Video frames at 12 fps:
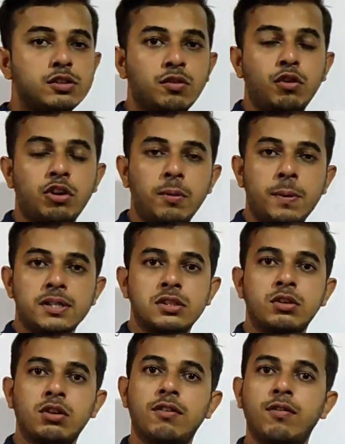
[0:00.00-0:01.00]
So
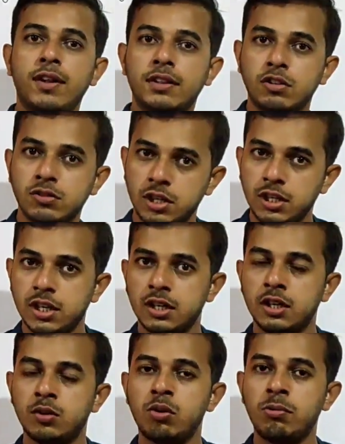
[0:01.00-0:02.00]
40% of
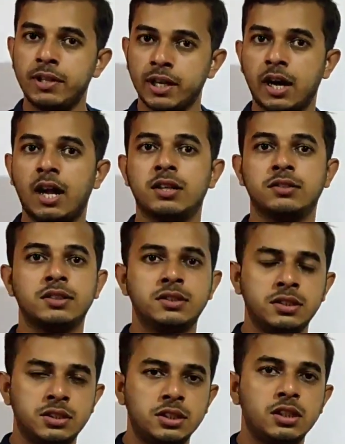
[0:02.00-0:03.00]
1,800 will be the girls,
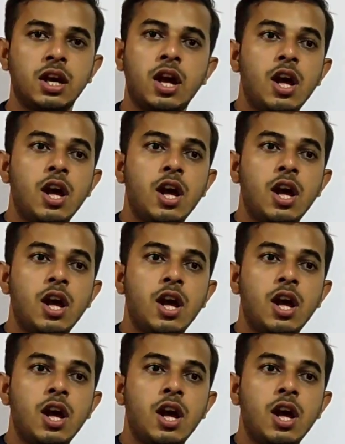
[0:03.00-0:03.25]
isn't it?